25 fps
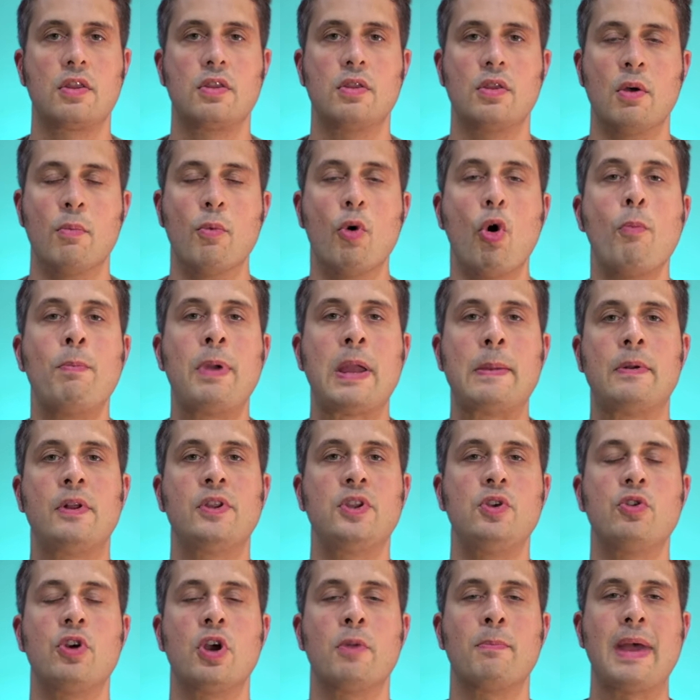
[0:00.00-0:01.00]
The more
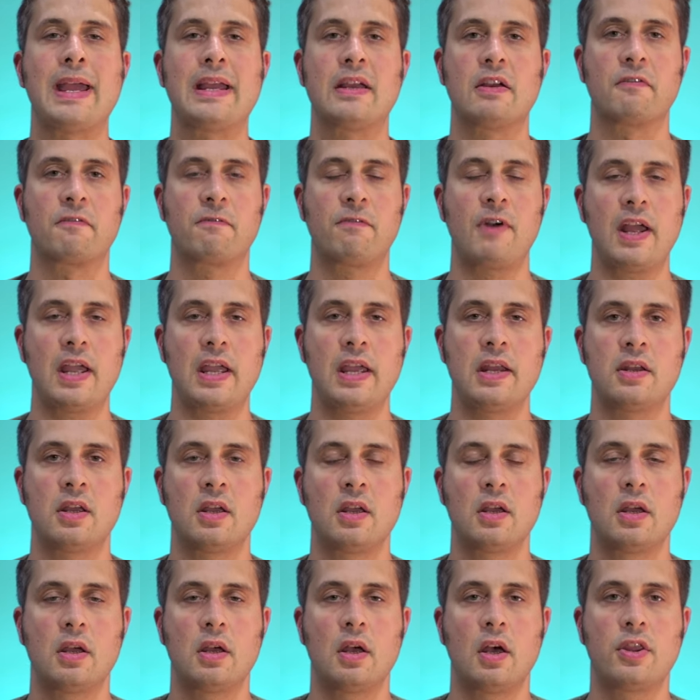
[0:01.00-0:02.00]
people you can make afraid,
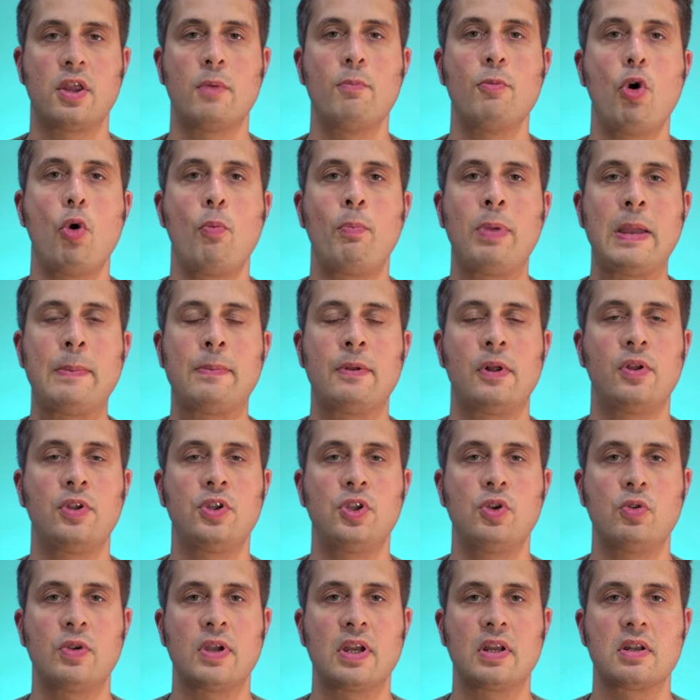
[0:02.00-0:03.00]
the more people
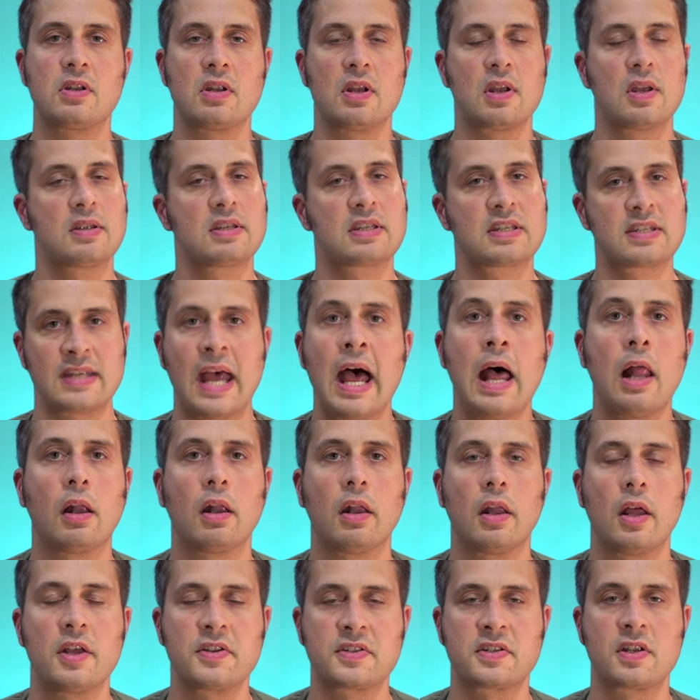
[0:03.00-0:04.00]
you can
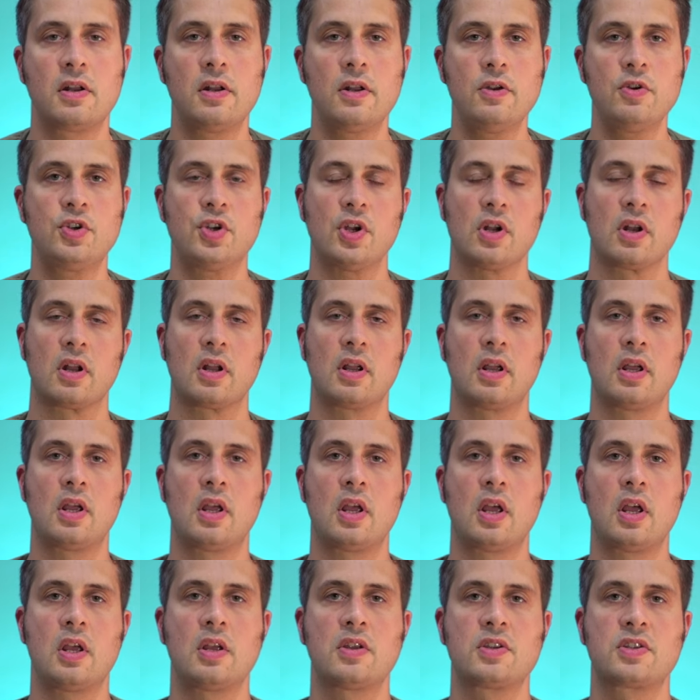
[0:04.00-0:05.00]
sell a solution.
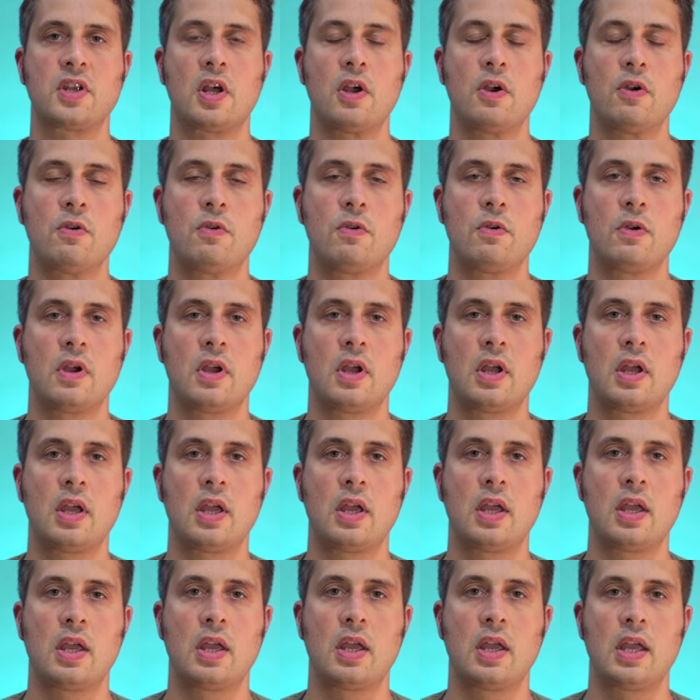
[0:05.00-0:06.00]
So
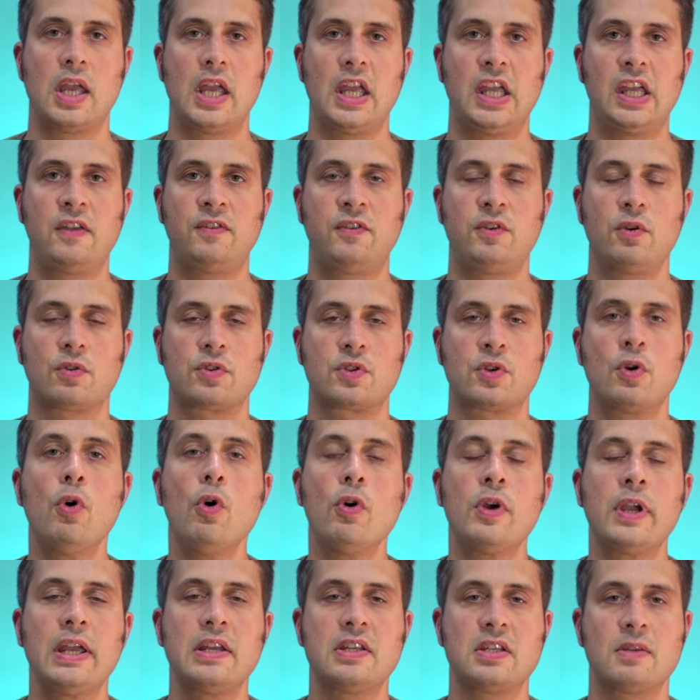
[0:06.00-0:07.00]
if you're
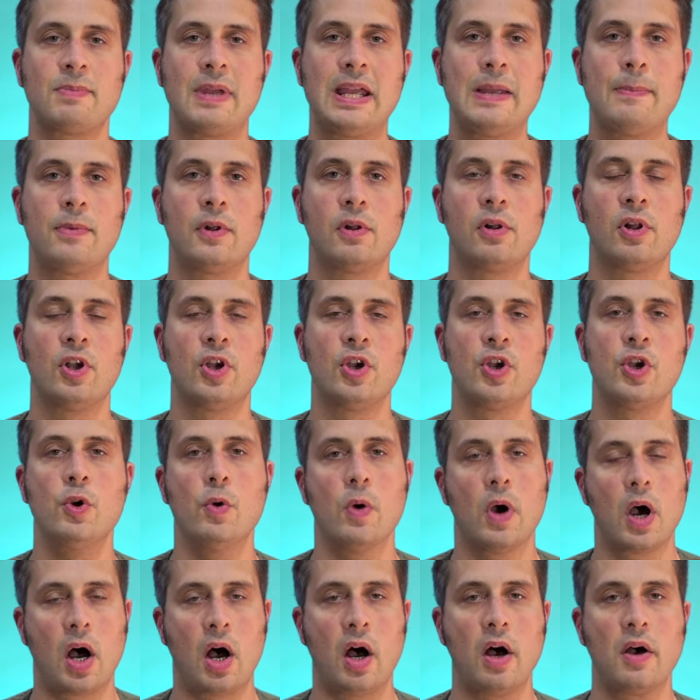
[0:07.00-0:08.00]
talking to people
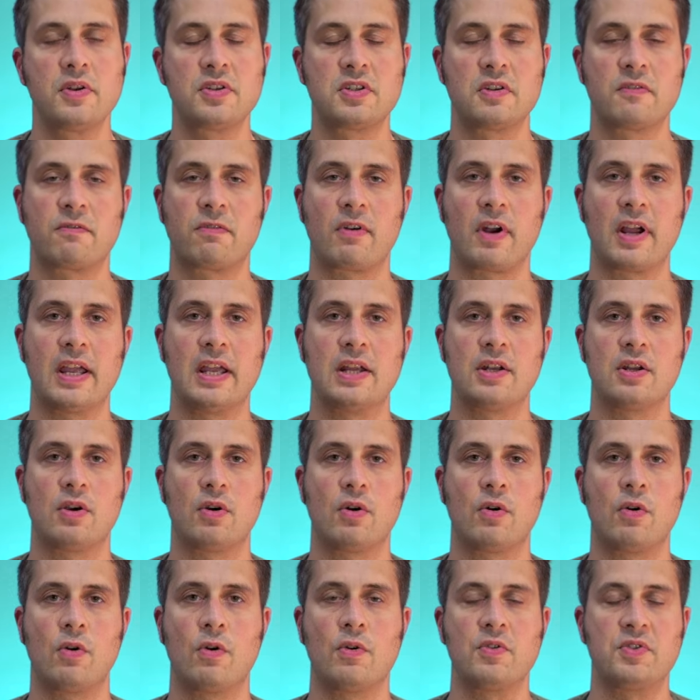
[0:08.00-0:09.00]
who aren't afraid
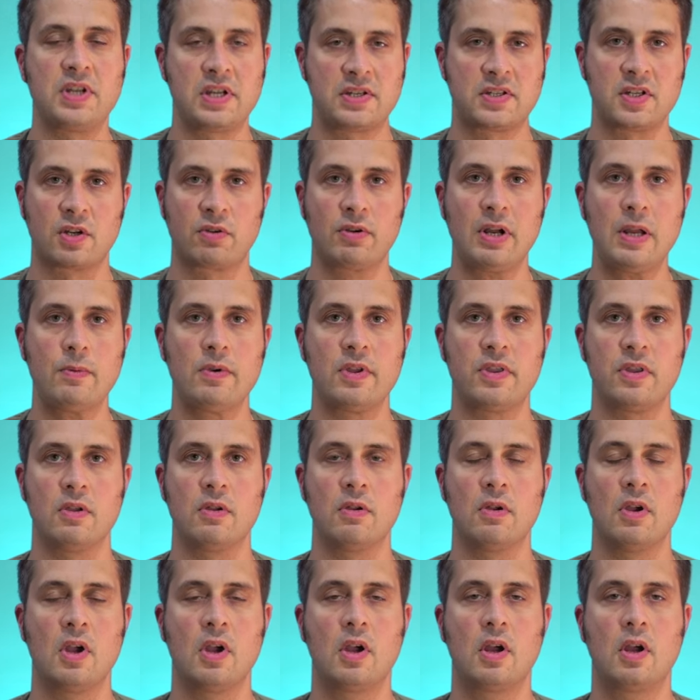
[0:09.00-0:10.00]
or disagree with
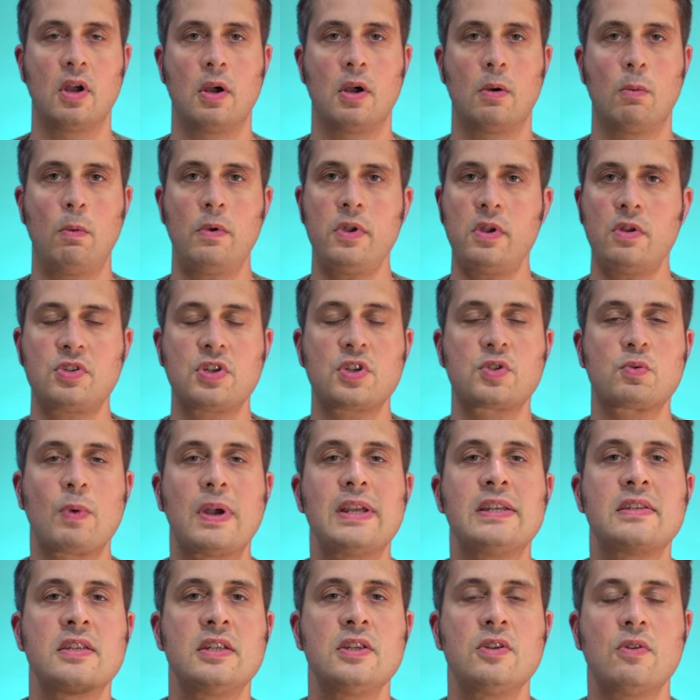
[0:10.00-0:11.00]
you, well, you're just
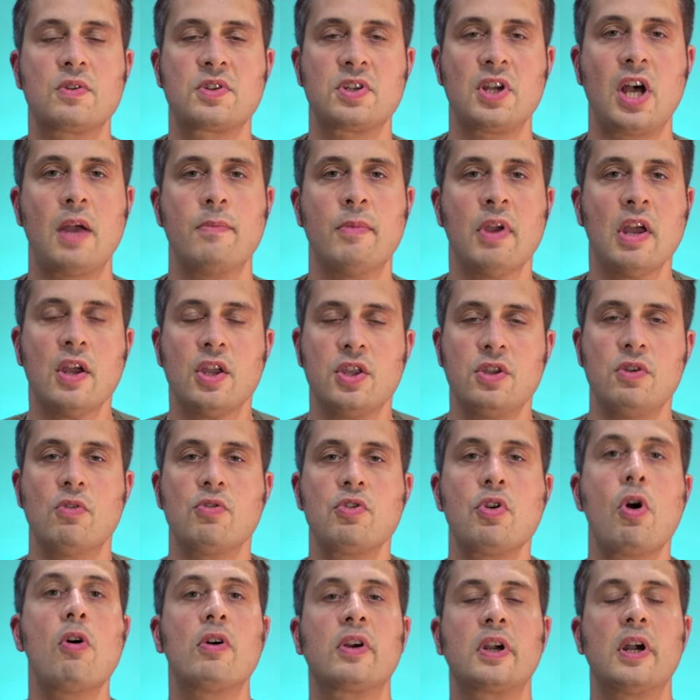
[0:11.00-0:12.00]
wasting your time.
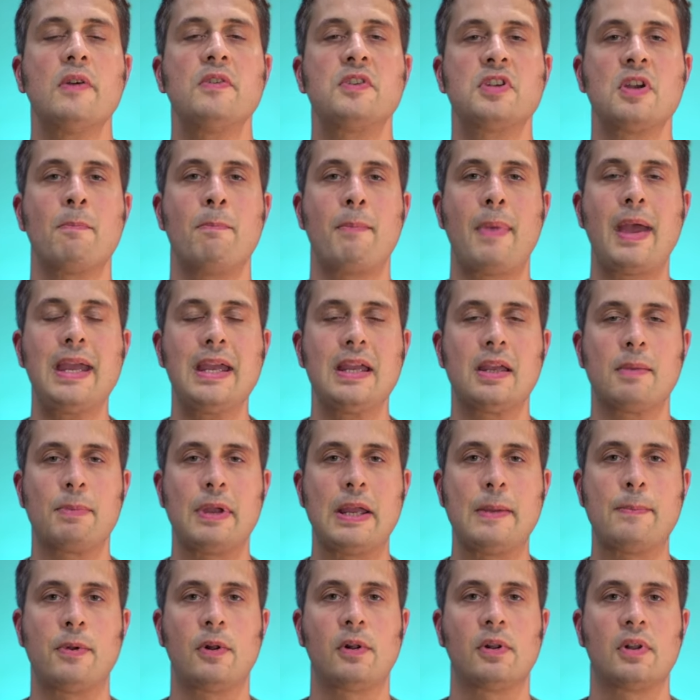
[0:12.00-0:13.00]
You're not going to make
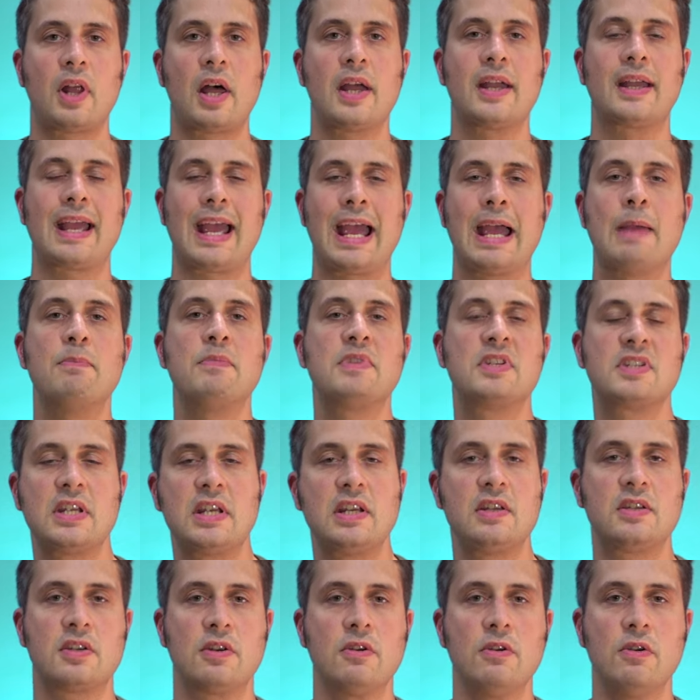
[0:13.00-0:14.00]
people like
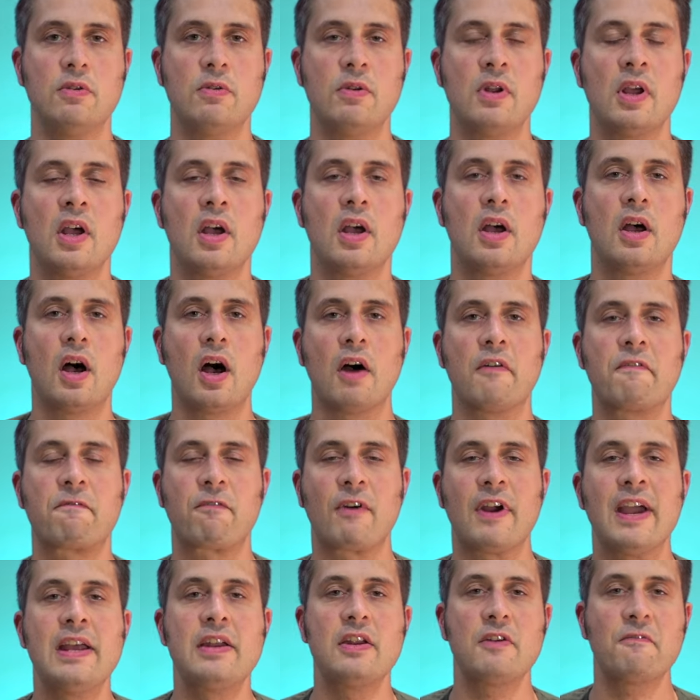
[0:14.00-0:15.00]
MC Toon
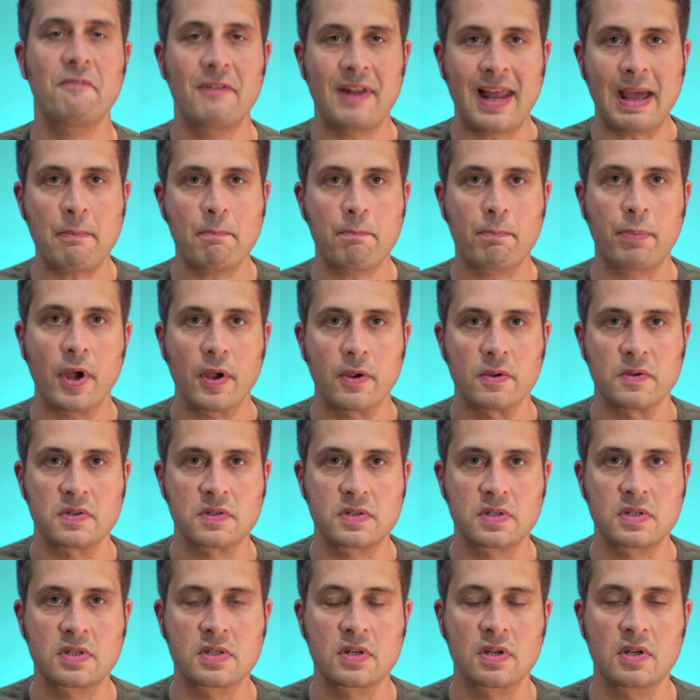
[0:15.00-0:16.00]
afraid of
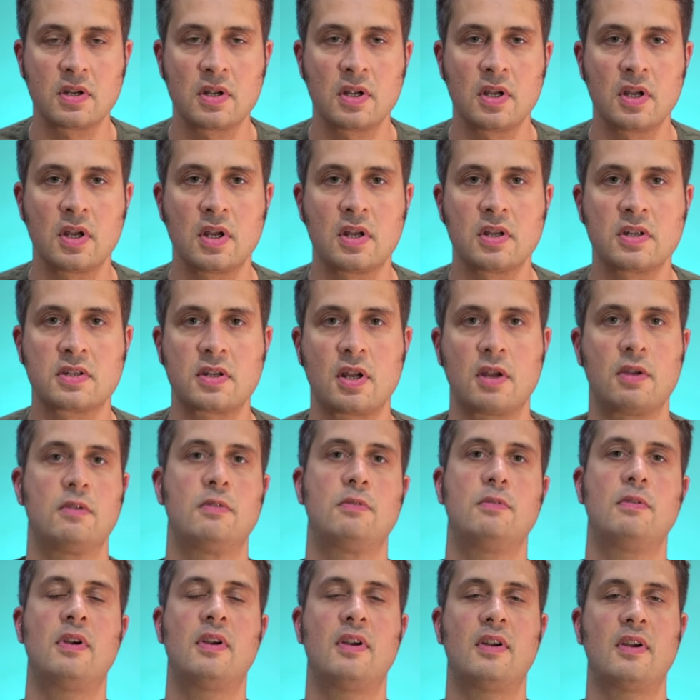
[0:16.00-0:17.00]
lampposts.
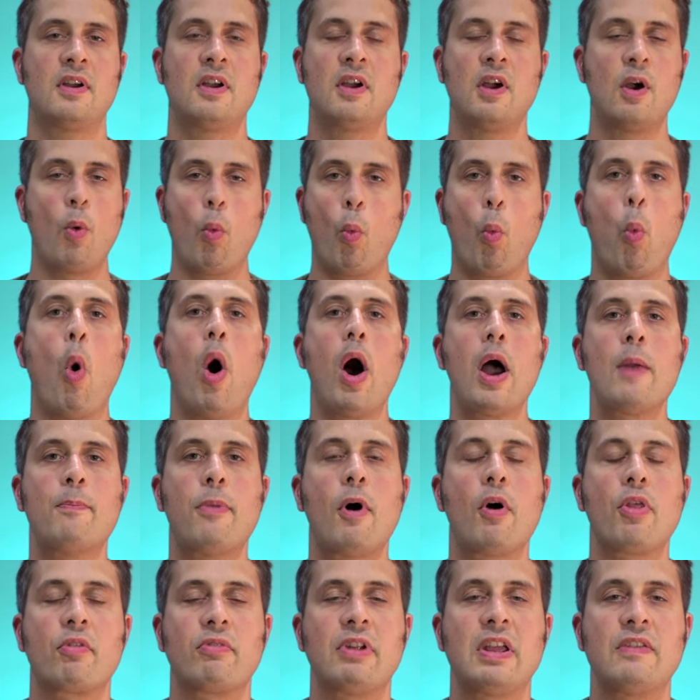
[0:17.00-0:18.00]
So why
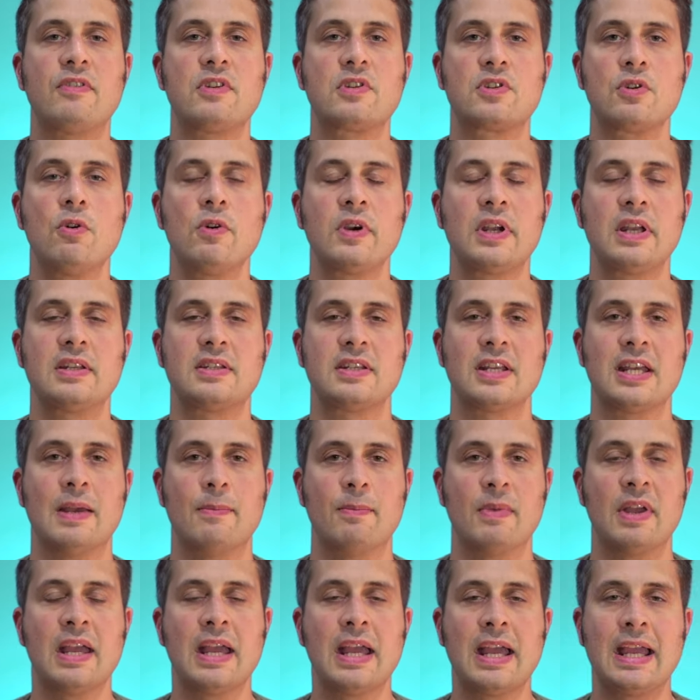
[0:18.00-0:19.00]
bother even talking to
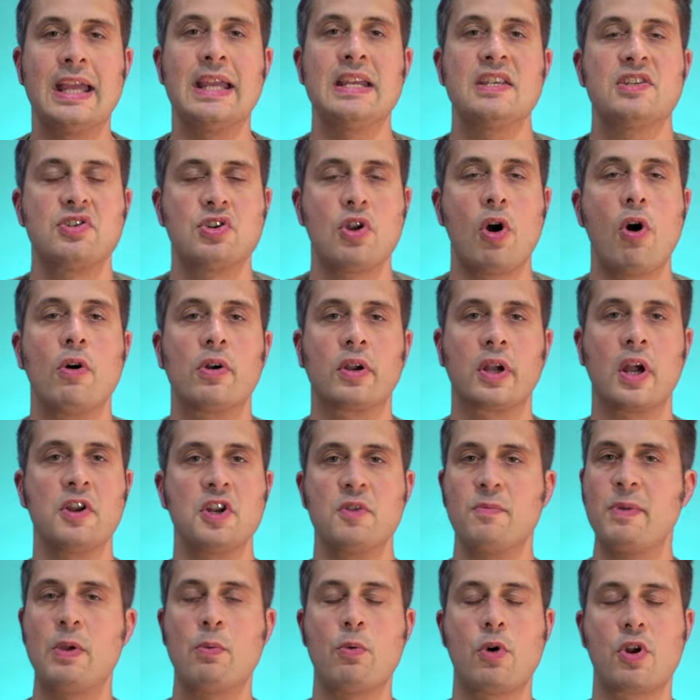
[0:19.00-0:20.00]
him? He's not going
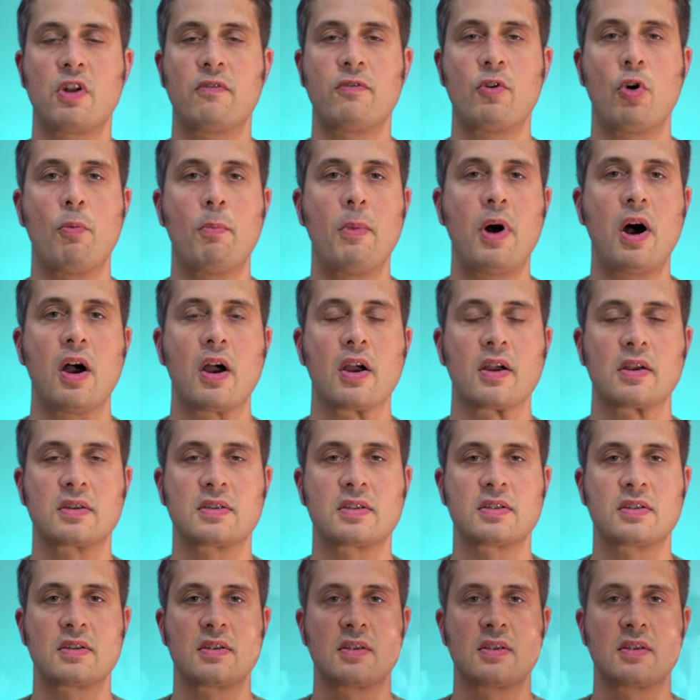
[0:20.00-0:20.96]
to be one of your marks.